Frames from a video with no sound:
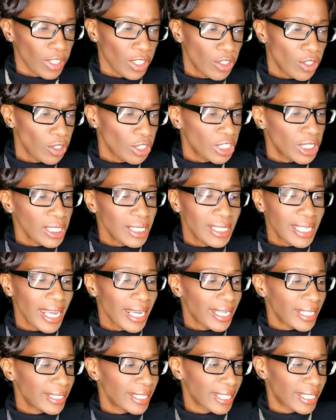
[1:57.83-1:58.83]
So she's
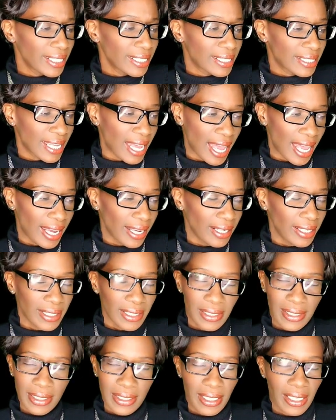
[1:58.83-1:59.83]
taking Nikki's side, and
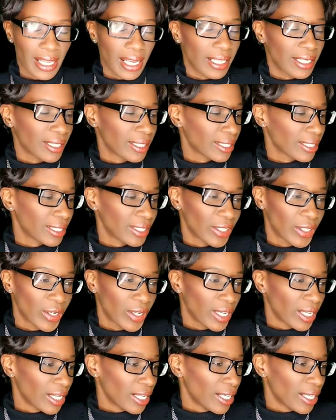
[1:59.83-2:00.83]
it's just like, girl,
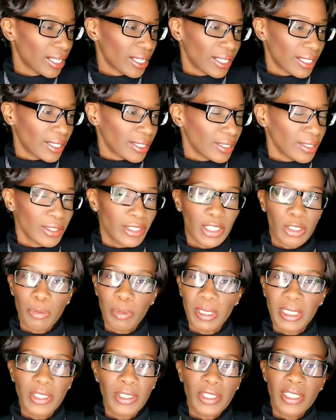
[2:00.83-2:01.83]
you
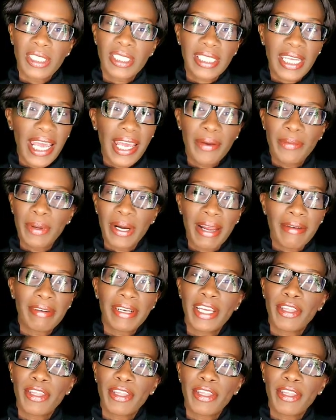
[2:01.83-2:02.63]
just you just take whatever